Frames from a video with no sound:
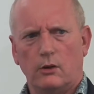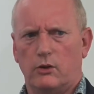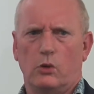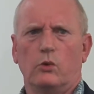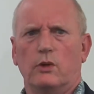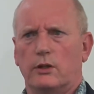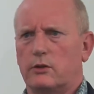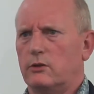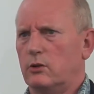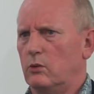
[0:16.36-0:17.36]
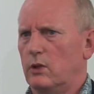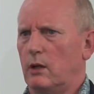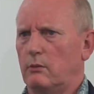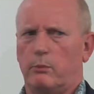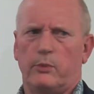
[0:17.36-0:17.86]
do this, do
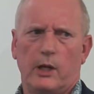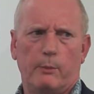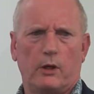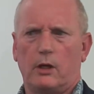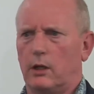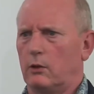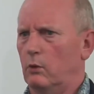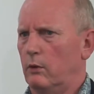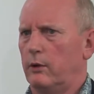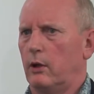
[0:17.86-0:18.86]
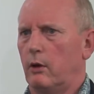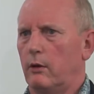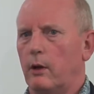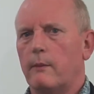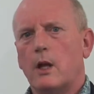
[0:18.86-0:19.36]
that, pay-per-click, one thing and
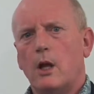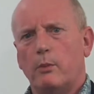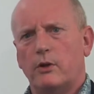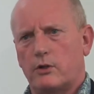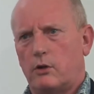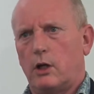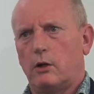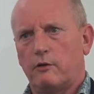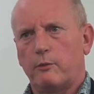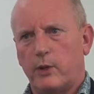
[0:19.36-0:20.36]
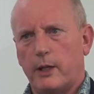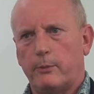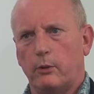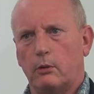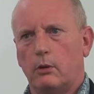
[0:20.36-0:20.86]
another. But there's not enough
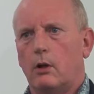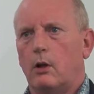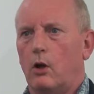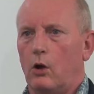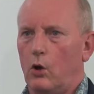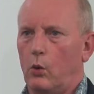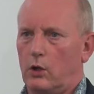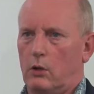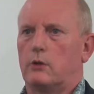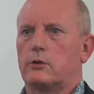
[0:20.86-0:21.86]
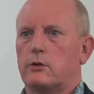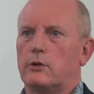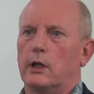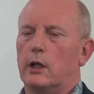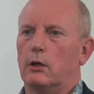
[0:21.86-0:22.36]
people who are
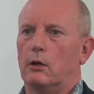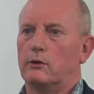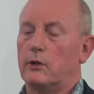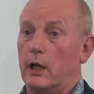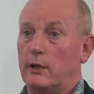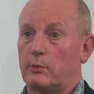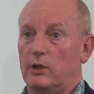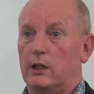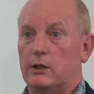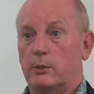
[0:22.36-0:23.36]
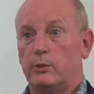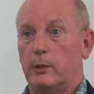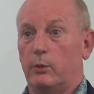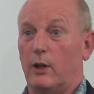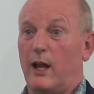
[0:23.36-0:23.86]
concentrating on explaining to
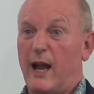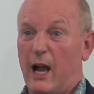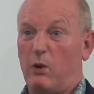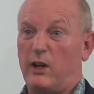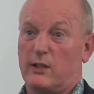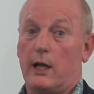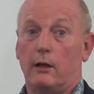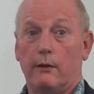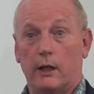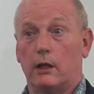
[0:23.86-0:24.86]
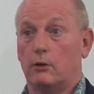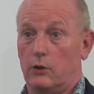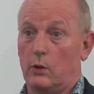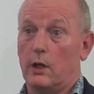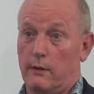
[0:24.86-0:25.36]
people how exactly they can
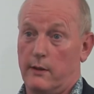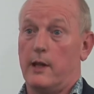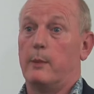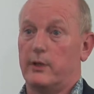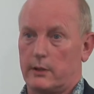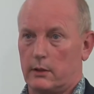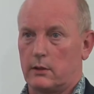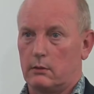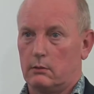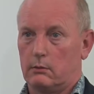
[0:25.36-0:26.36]
do it in their business.